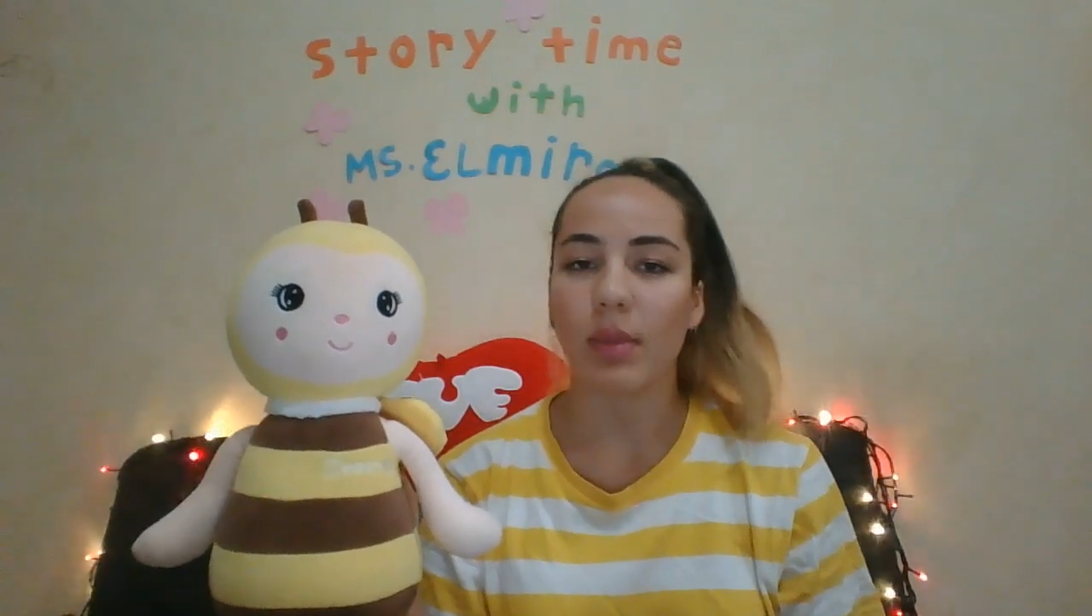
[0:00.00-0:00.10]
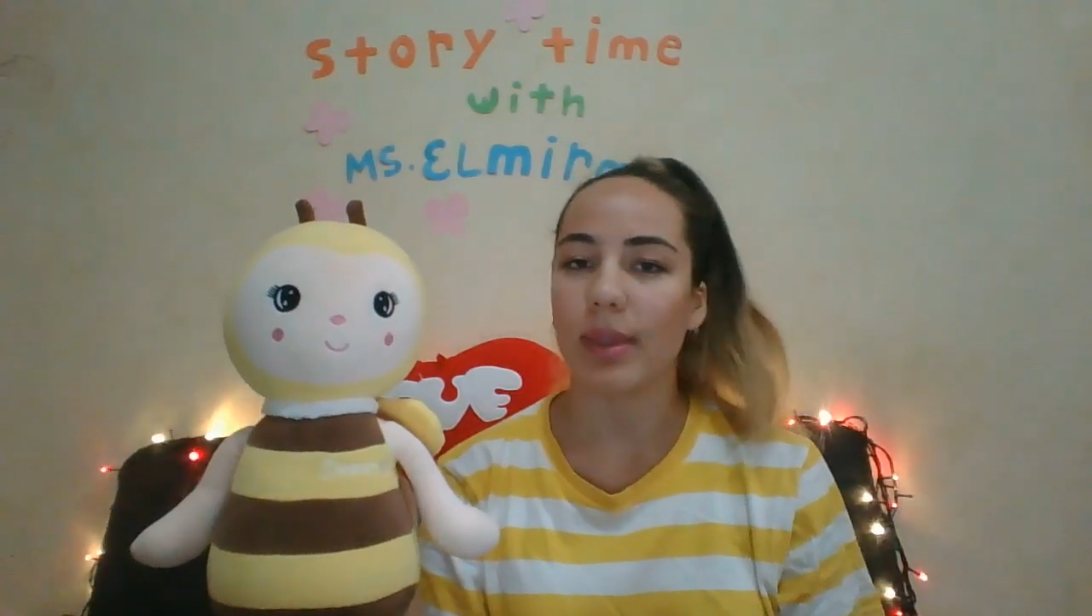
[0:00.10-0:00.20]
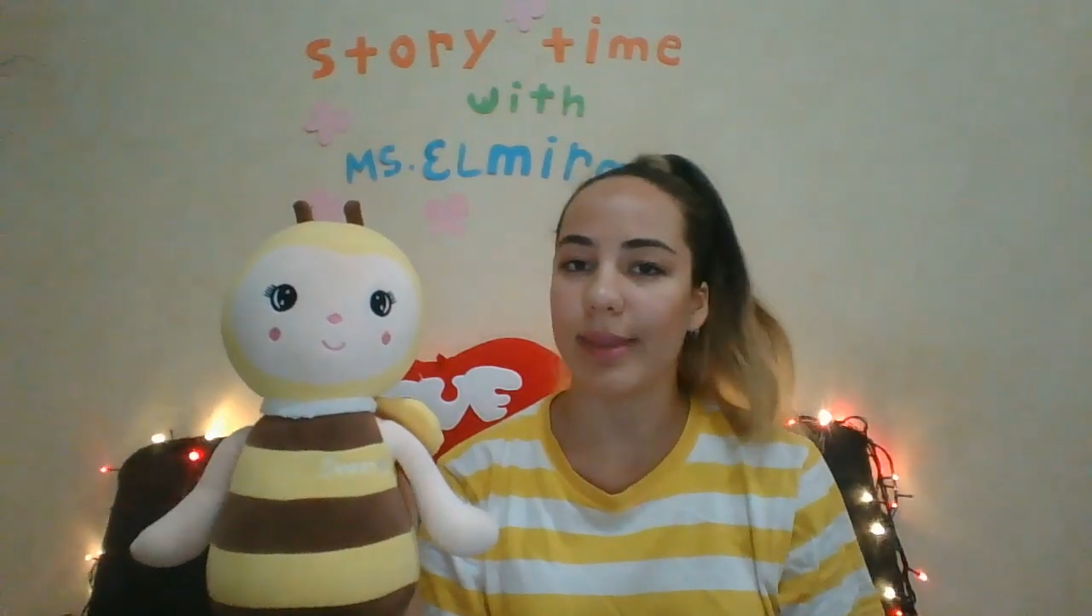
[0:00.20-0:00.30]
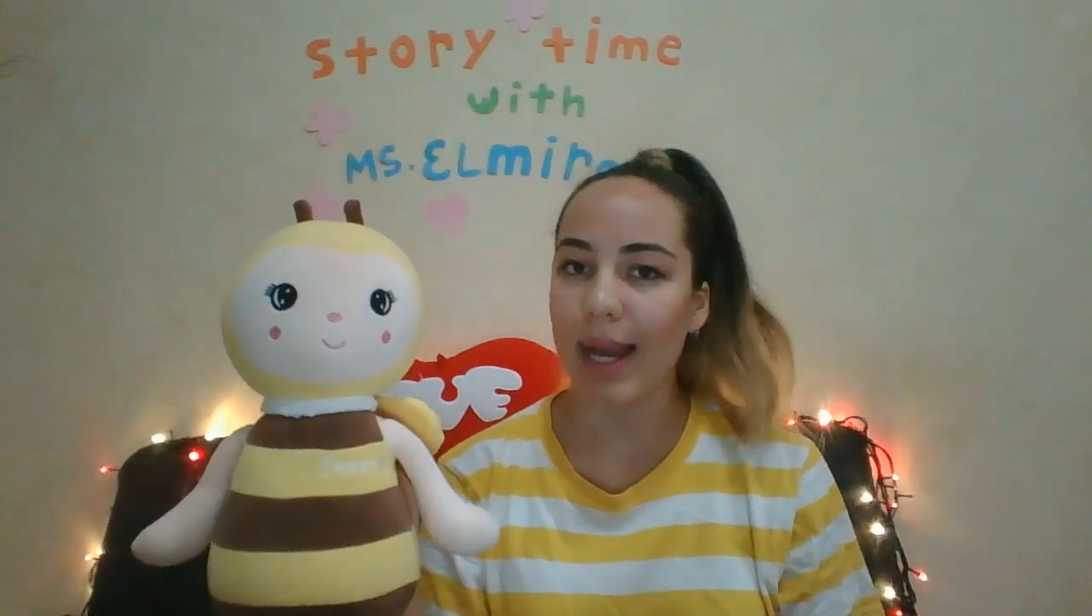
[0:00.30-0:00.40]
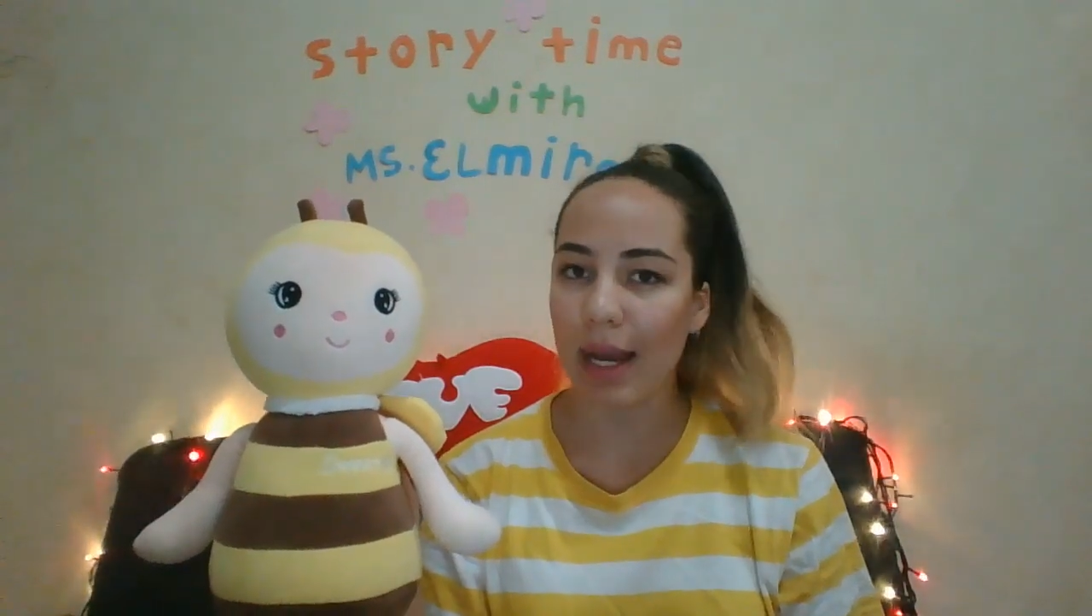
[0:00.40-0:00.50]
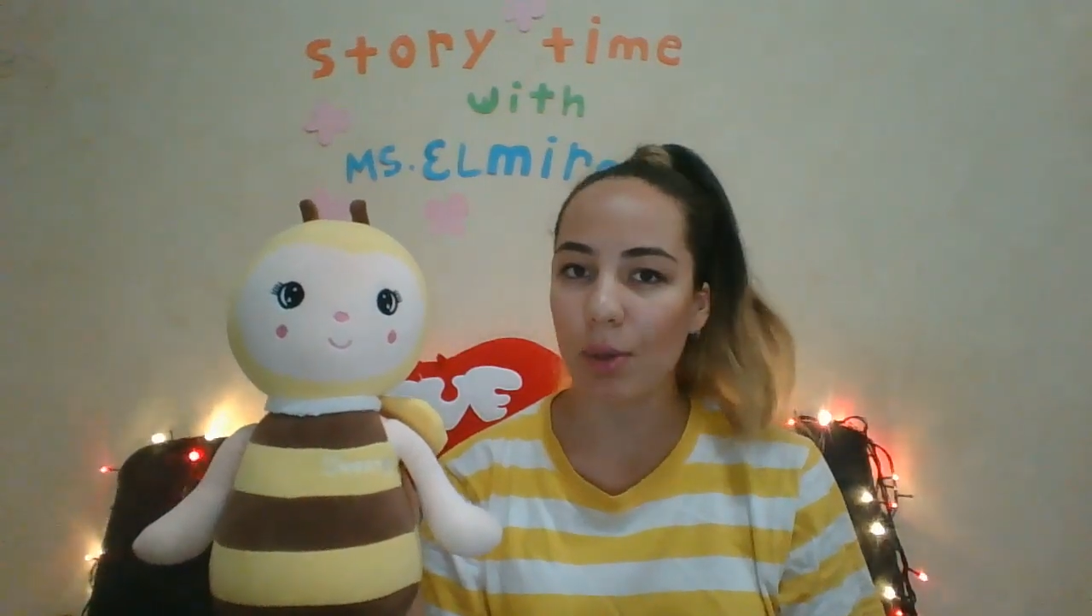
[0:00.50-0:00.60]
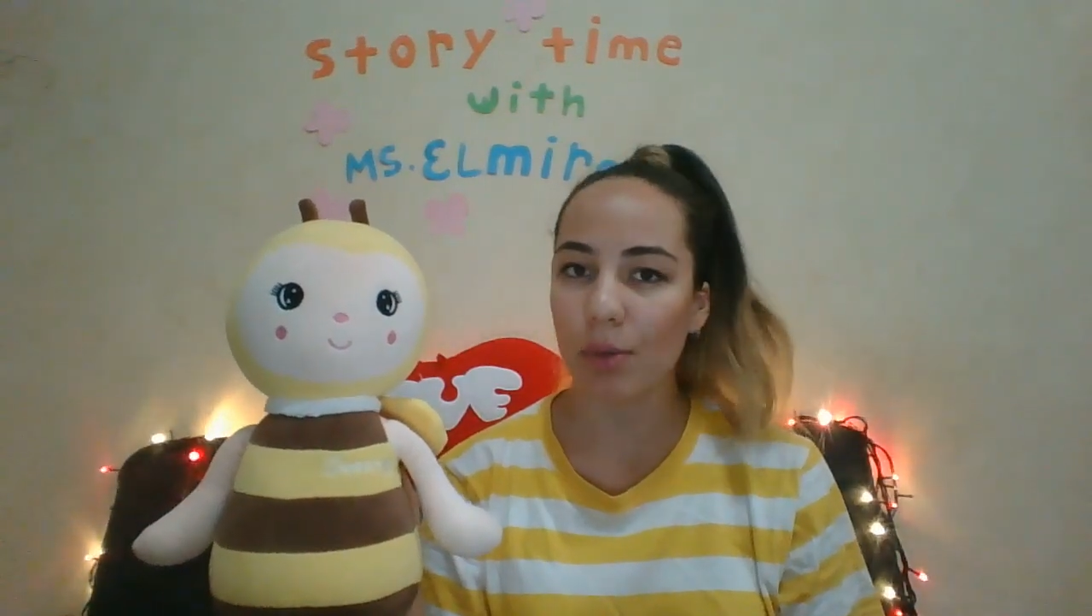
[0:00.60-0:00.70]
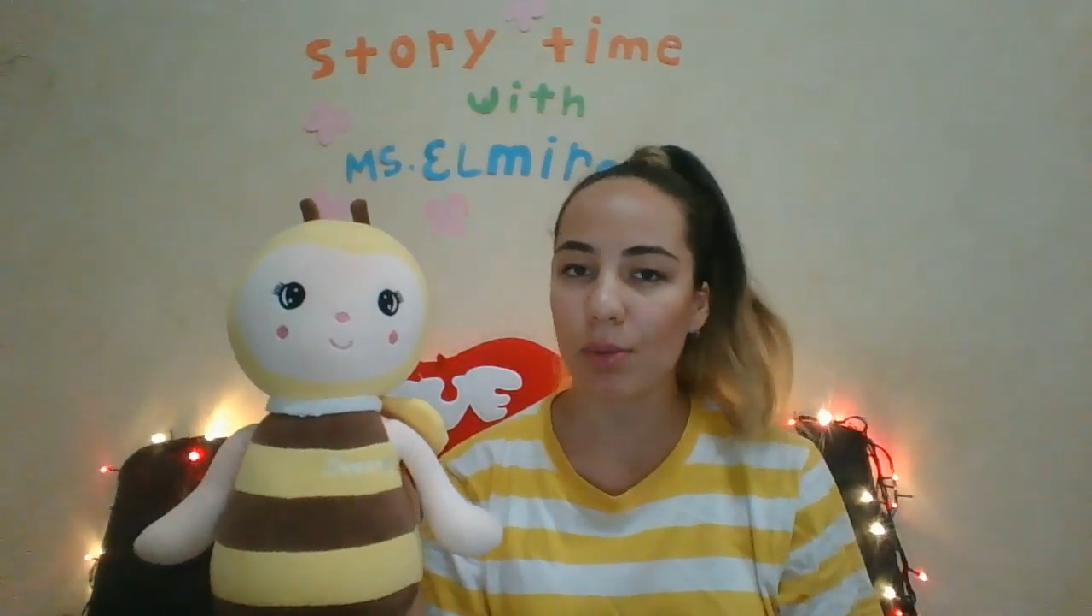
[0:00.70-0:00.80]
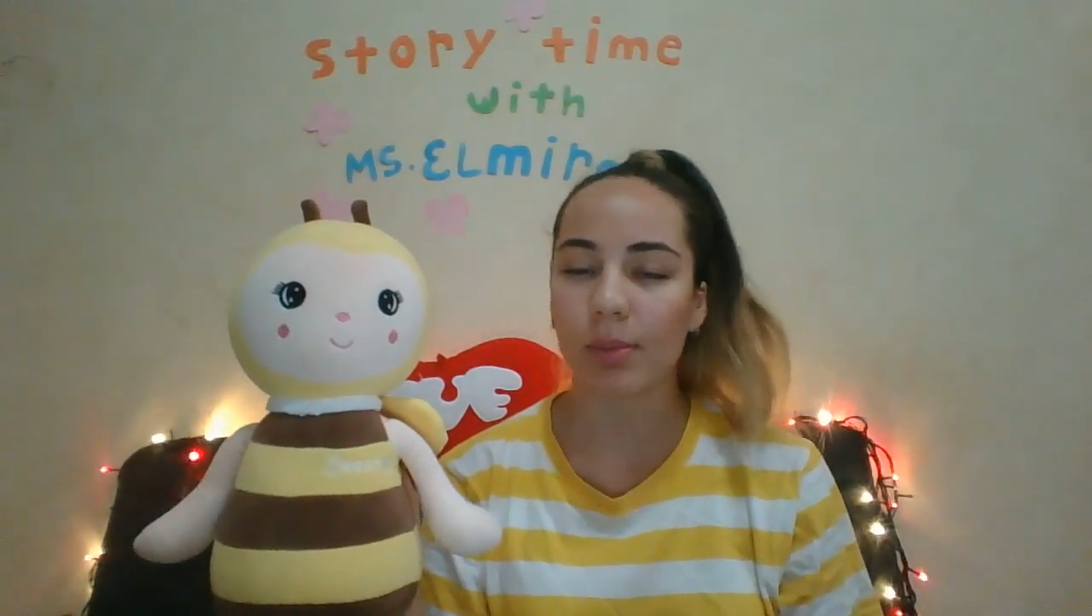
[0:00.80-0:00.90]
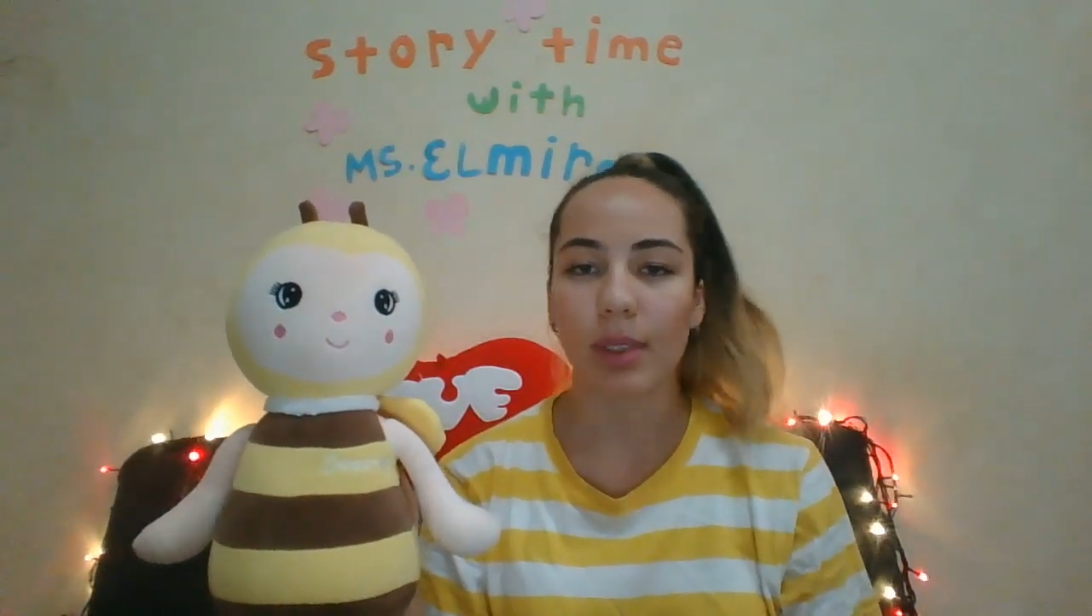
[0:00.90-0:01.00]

Now,